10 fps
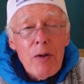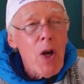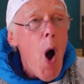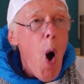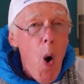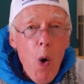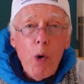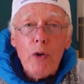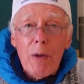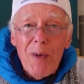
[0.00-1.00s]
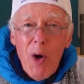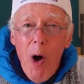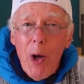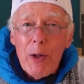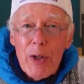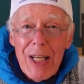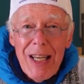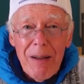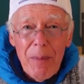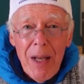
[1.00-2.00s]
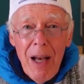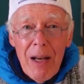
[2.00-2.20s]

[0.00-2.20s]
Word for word: to Oldham Coliseum